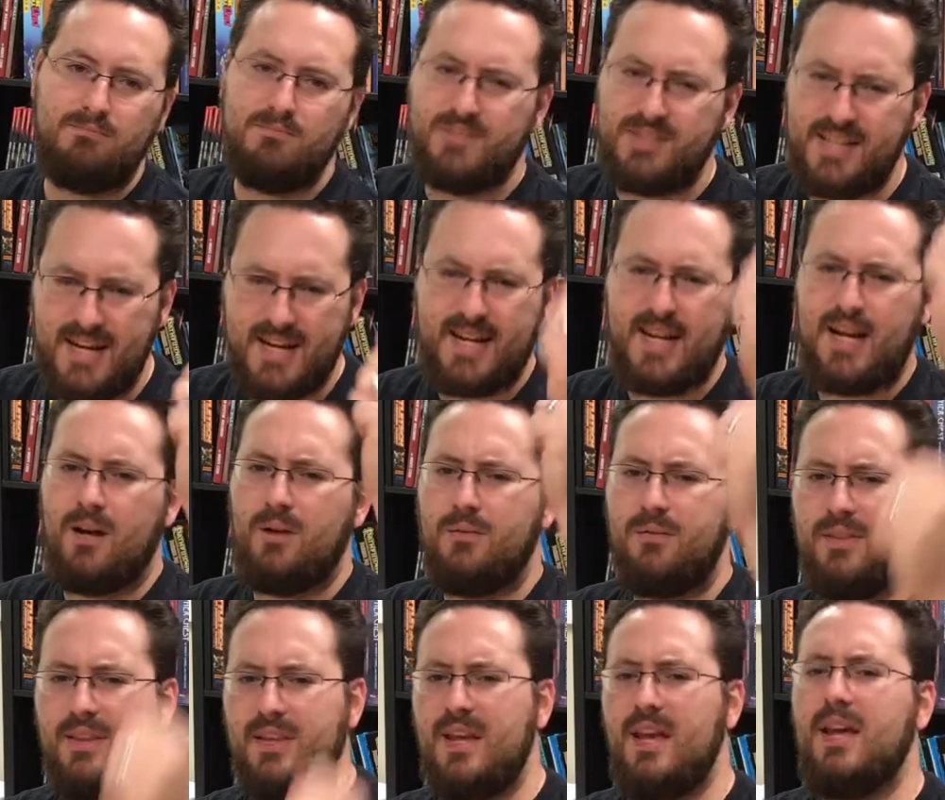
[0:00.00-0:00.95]
take
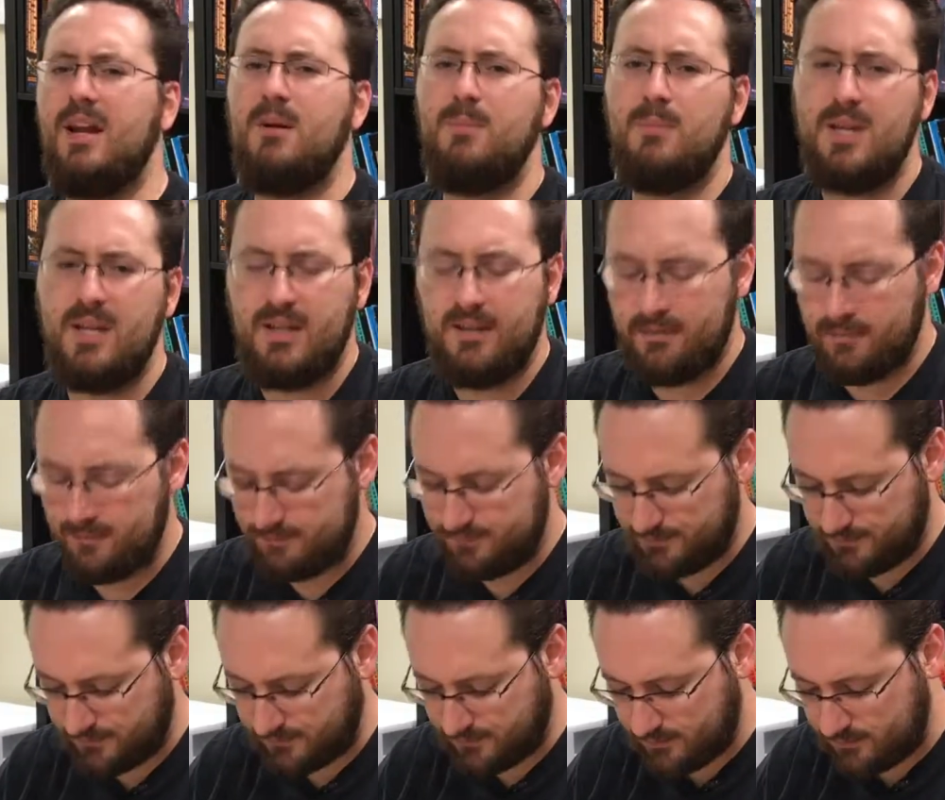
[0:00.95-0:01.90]
out the enemy.
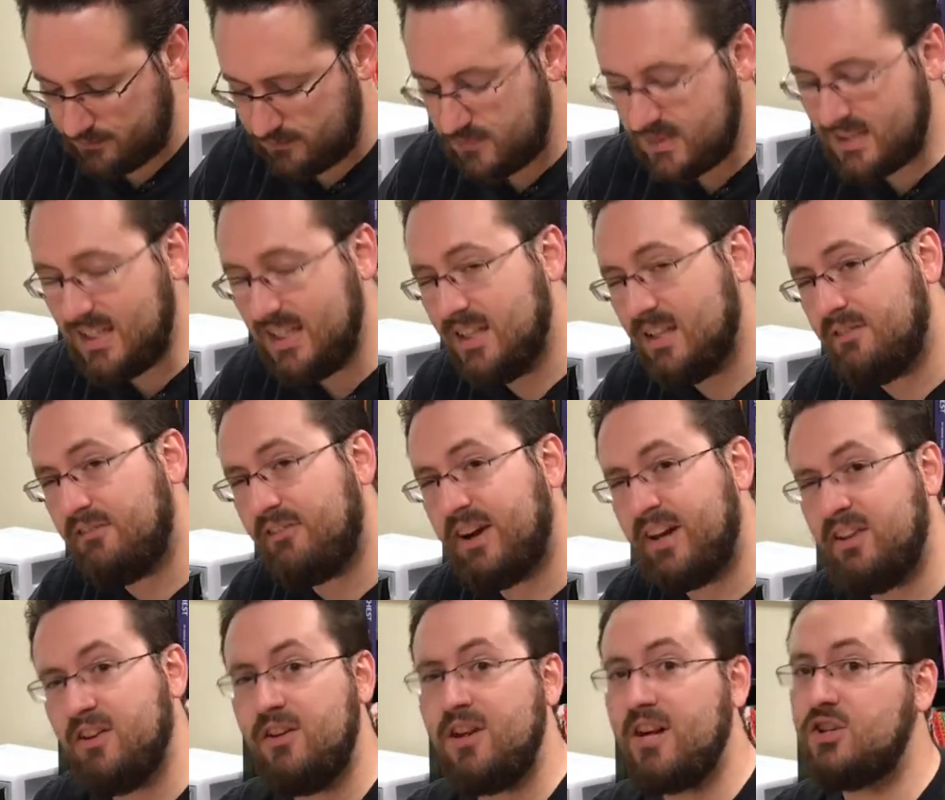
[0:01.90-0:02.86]
And then
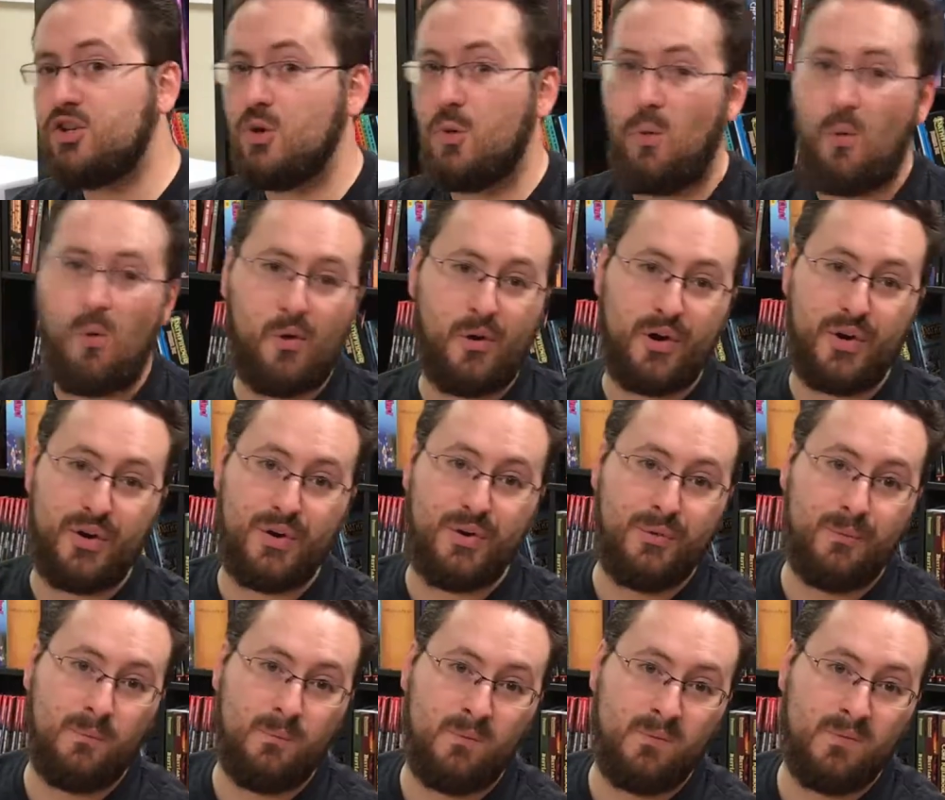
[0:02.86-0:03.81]
finally you get your
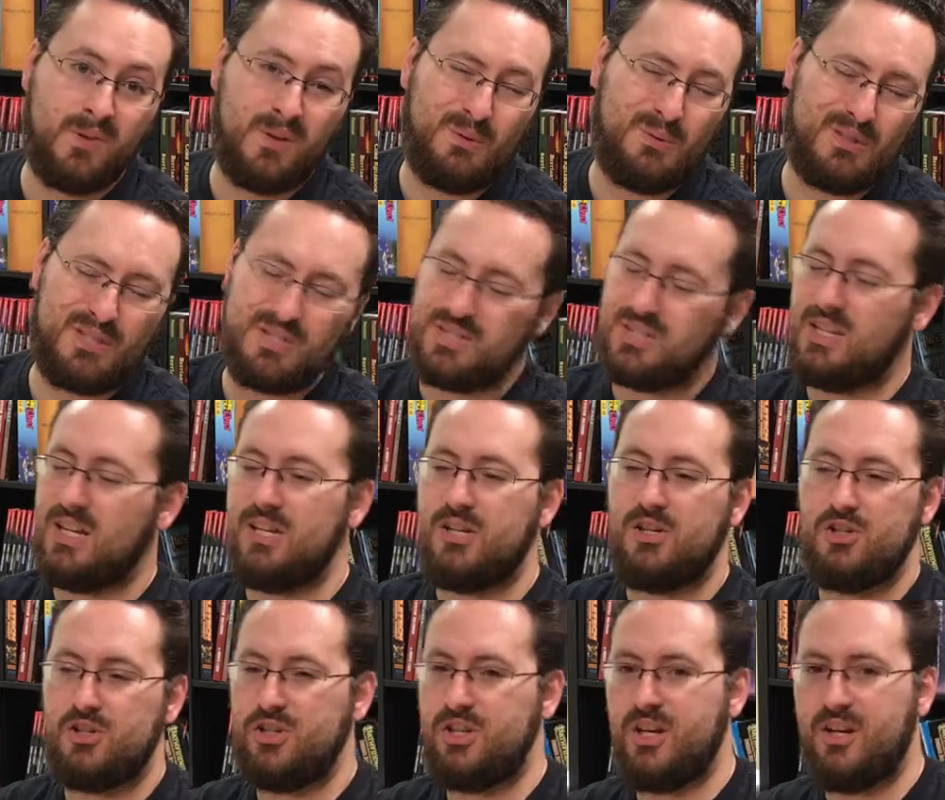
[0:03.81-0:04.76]
Warrior, which is like
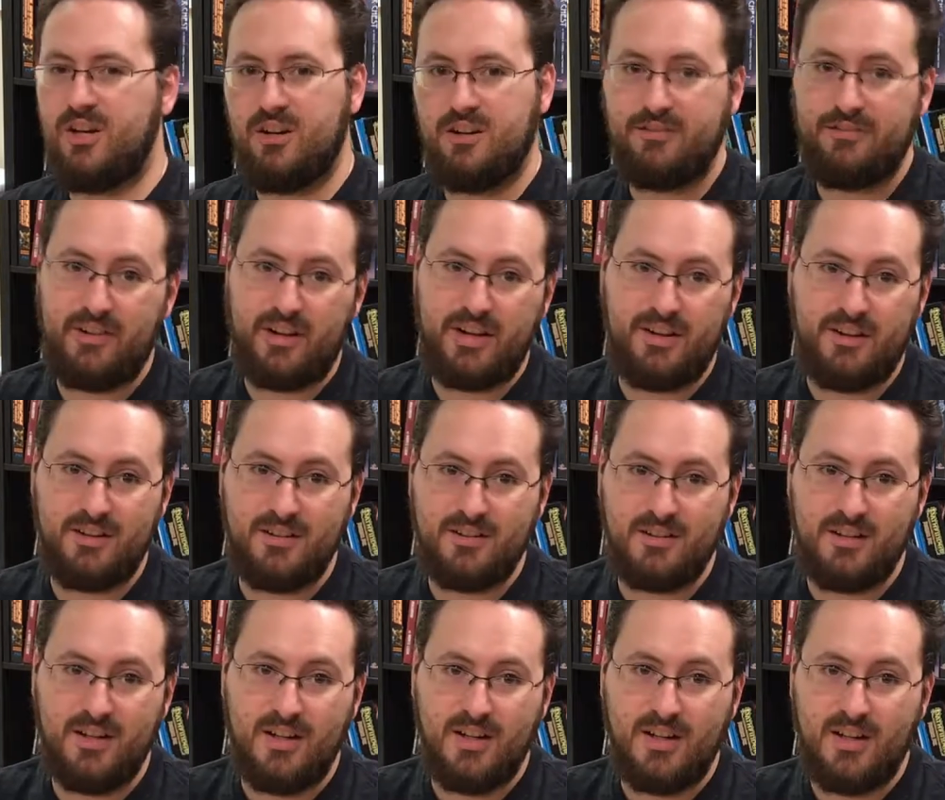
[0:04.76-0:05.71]
your generic fighter.